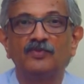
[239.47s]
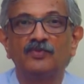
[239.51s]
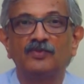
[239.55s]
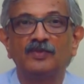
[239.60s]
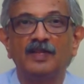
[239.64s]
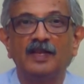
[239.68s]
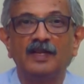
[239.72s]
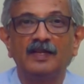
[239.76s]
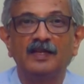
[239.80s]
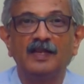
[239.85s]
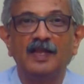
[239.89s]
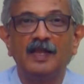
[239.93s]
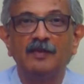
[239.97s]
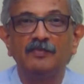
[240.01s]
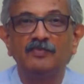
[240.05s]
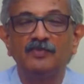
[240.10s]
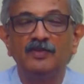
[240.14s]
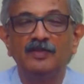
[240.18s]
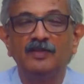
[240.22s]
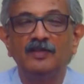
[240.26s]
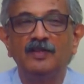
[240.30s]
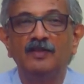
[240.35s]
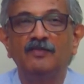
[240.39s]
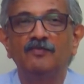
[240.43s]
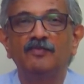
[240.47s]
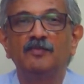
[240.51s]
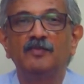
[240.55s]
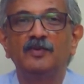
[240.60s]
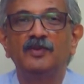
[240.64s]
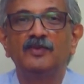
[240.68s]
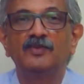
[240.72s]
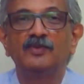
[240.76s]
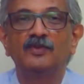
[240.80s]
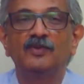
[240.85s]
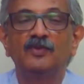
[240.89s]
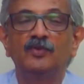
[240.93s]
So that gaps in the
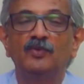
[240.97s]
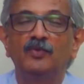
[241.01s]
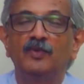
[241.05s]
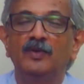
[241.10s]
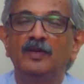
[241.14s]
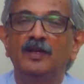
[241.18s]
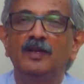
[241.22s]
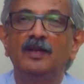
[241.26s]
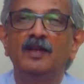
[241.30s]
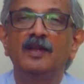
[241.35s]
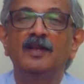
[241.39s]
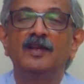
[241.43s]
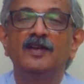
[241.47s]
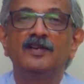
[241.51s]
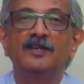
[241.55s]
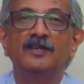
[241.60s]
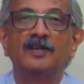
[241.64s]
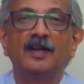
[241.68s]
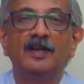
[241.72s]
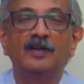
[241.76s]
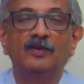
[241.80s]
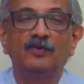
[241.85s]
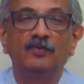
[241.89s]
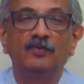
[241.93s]
information you will try to